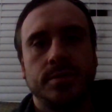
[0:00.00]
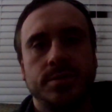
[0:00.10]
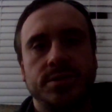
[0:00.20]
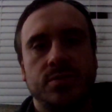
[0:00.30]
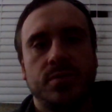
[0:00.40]

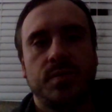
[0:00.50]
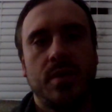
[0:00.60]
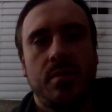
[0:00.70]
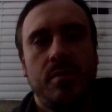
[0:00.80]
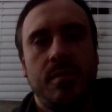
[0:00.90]
so we'll
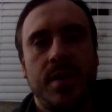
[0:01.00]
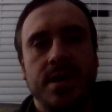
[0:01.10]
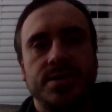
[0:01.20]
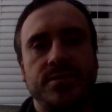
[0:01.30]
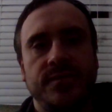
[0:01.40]
probably
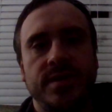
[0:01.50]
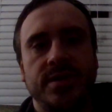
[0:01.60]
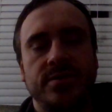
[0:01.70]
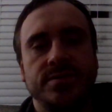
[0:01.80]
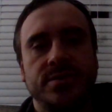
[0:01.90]
make two
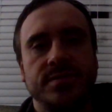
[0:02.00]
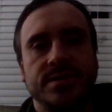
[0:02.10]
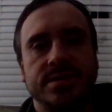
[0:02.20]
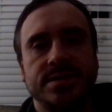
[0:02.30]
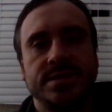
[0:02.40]
videos over
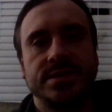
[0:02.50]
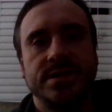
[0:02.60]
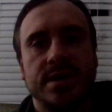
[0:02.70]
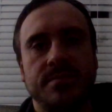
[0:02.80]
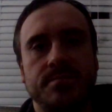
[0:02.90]
this since
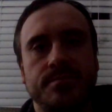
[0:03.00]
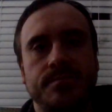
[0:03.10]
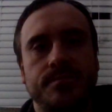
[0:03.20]
I'm.